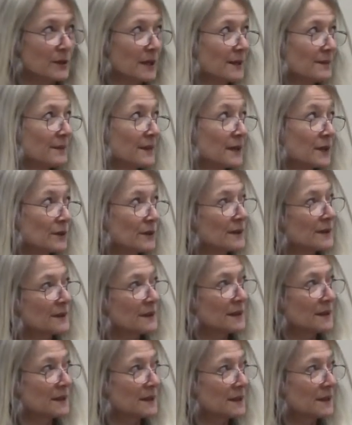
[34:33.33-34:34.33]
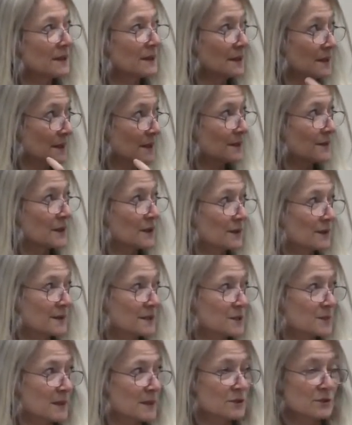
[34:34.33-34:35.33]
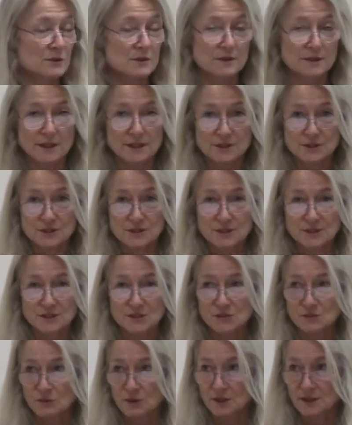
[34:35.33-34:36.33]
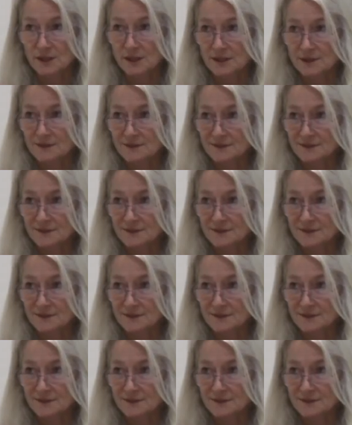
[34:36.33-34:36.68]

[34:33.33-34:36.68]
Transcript: and they're in the special collections at Suwannee.